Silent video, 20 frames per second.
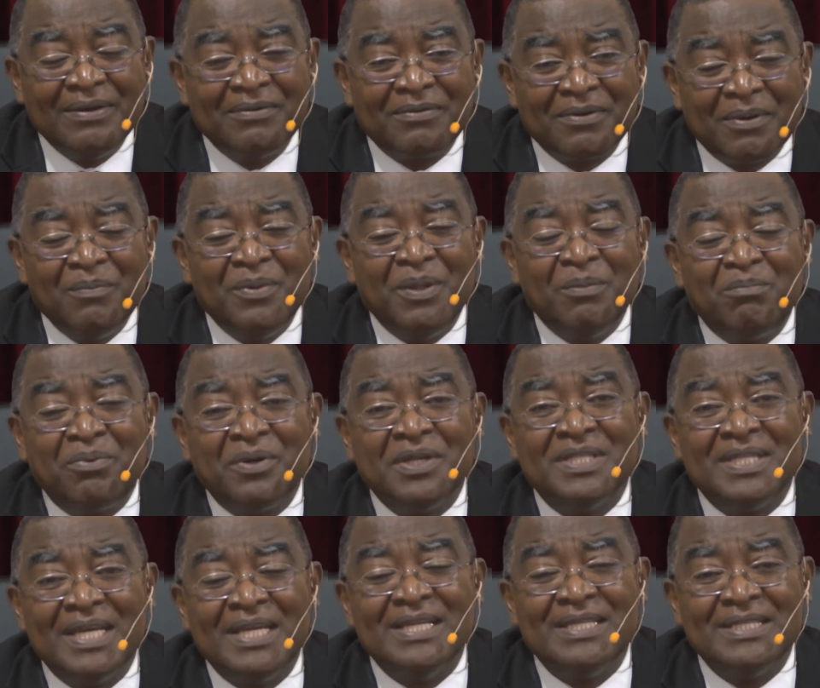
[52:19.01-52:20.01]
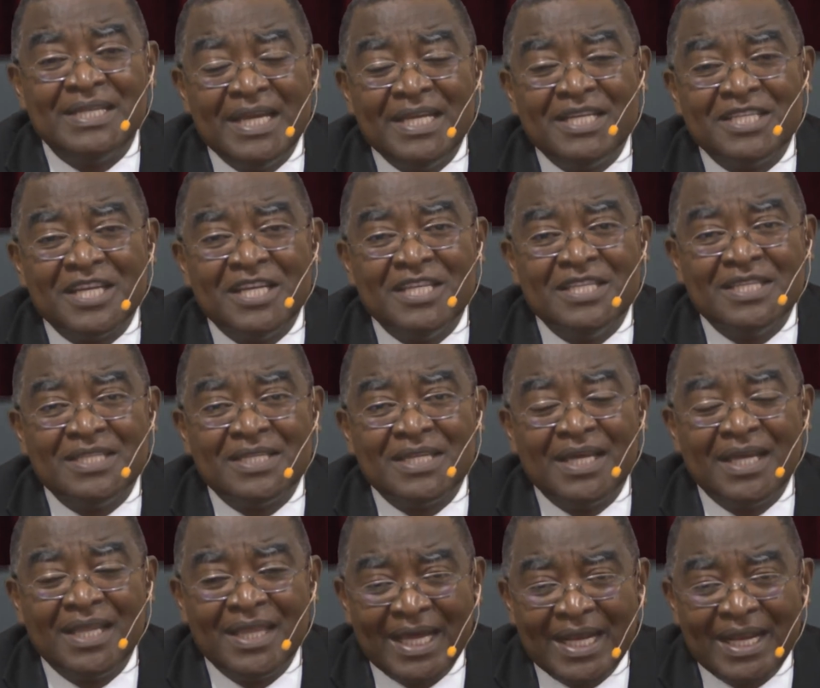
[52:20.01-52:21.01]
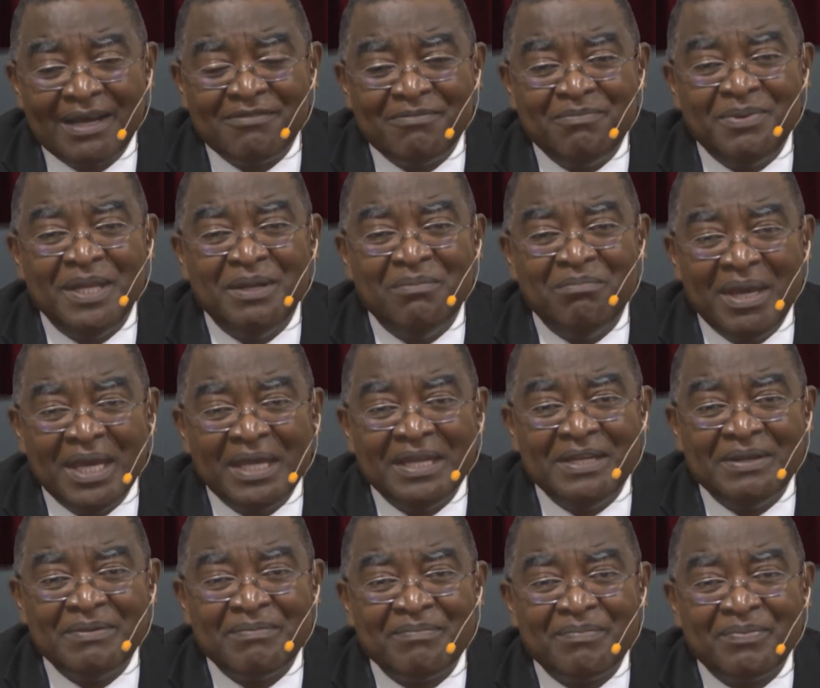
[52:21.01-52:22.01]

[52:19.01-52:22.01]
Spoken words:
from the presentations that have been made.